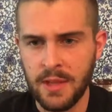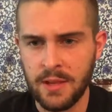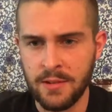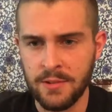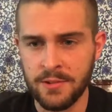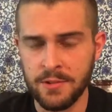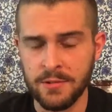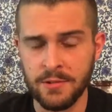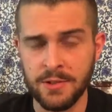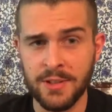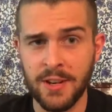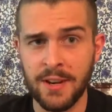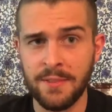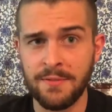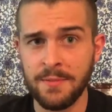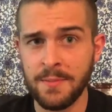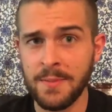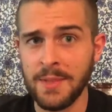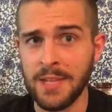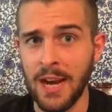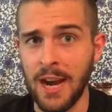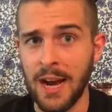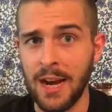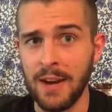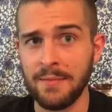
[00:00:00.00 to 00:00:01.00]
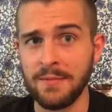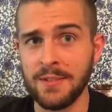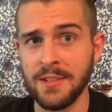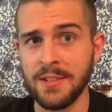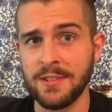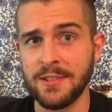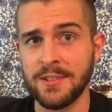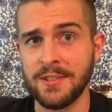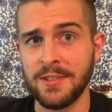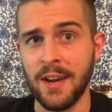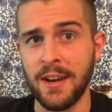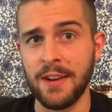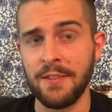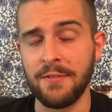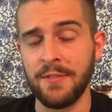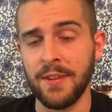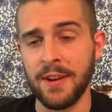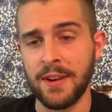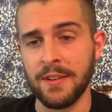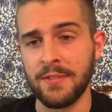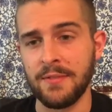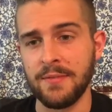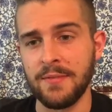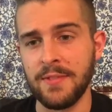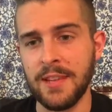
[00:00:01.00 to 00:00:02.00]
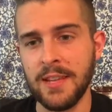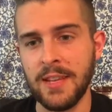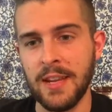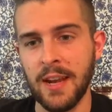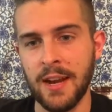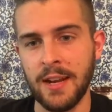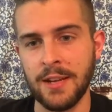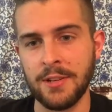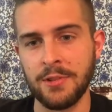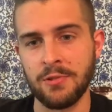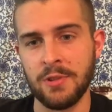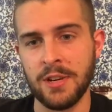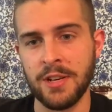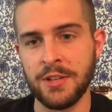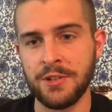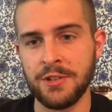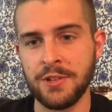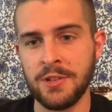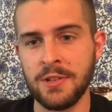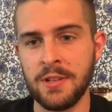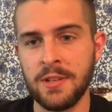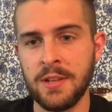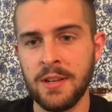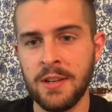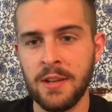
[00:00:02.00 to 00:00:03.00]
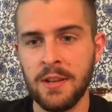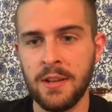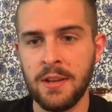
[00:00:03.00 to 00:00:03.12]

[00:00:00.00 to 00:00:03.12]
So aside from the obvious side effects of dehydration